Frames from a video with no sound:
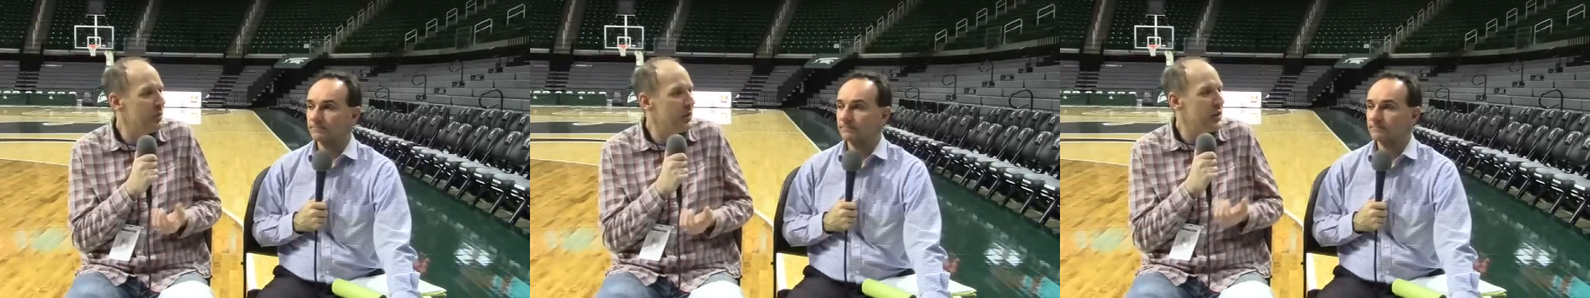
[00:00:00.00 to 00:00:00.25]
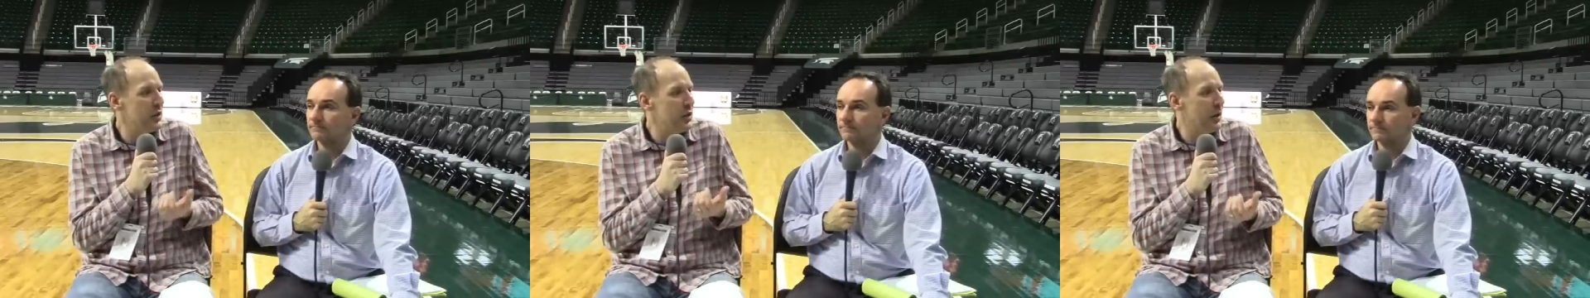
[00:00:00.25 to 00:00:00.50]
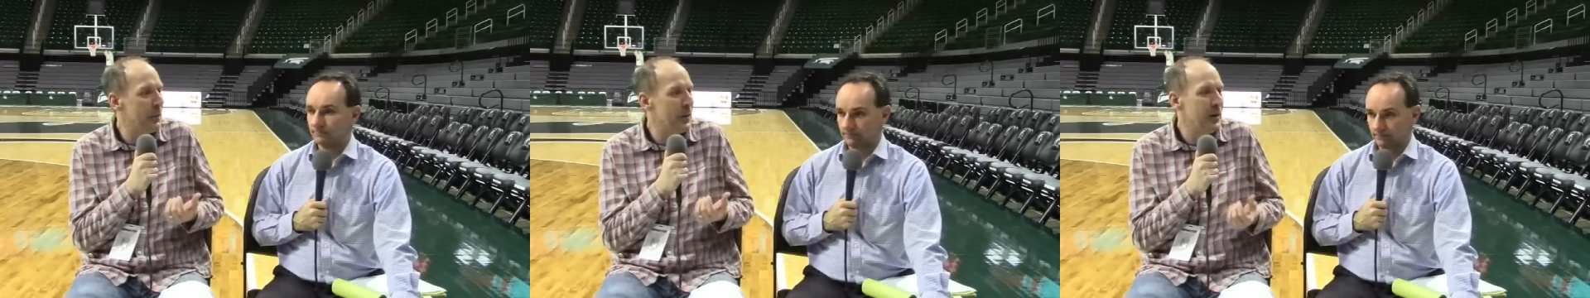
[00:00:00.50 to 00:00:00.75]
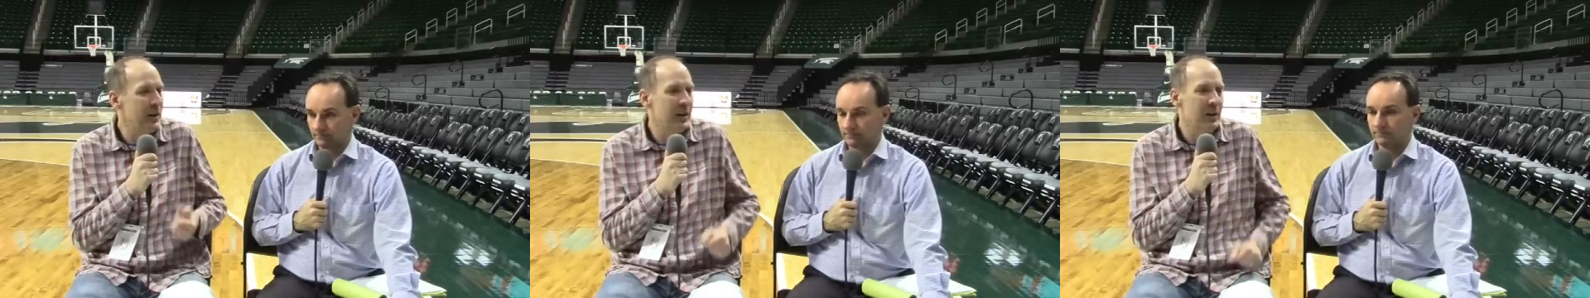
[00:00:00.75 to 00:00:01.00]
Speaker 1: with his jumper
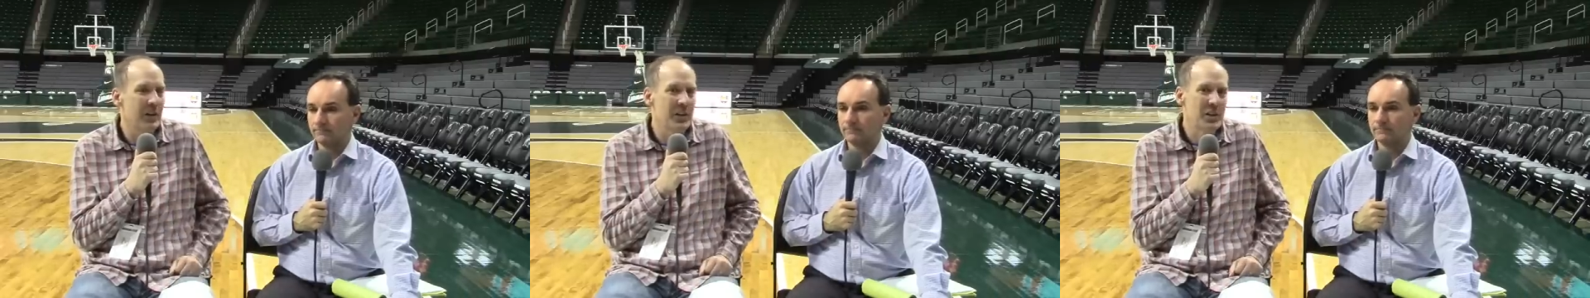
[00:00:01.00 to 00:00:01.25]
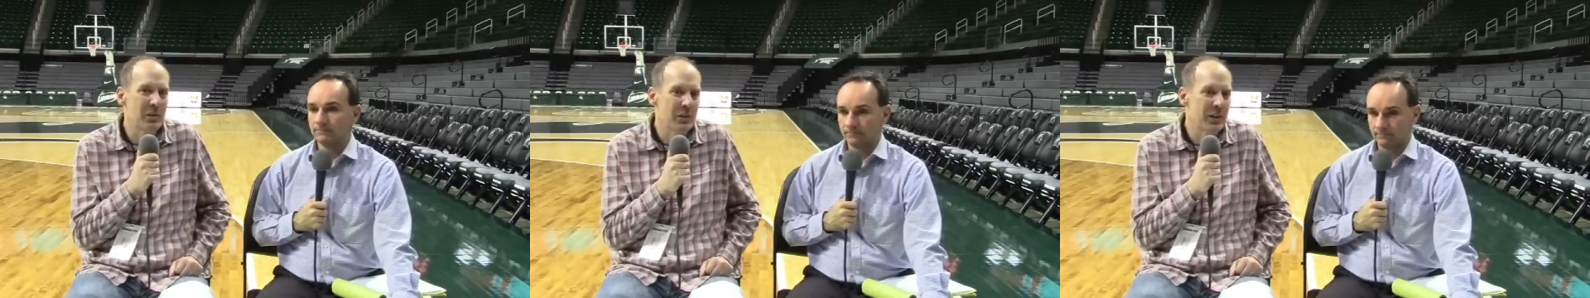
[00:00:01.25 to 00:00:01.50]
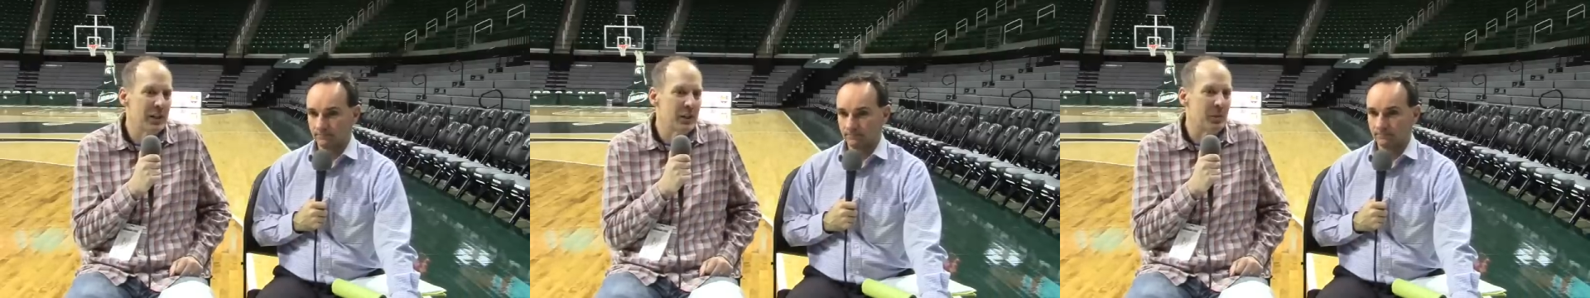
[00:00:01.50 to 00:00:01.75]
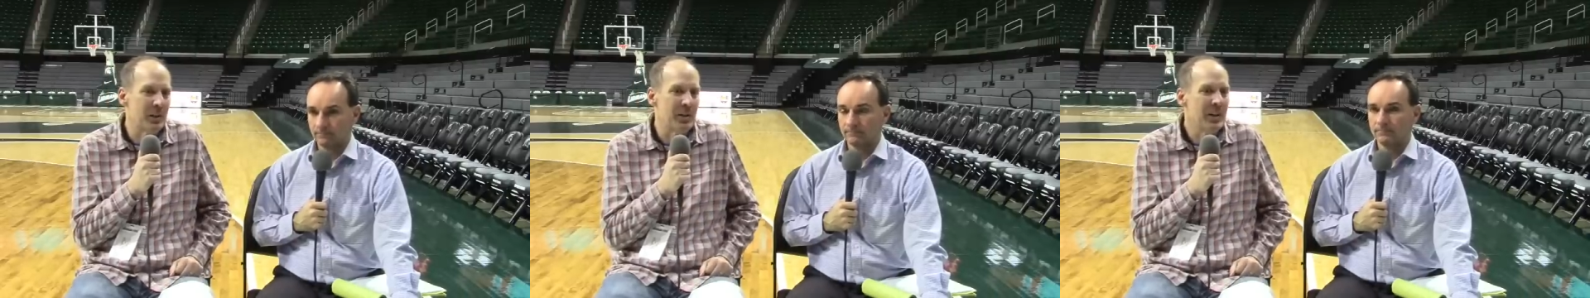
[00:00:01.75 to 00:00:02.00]
and all these different things. But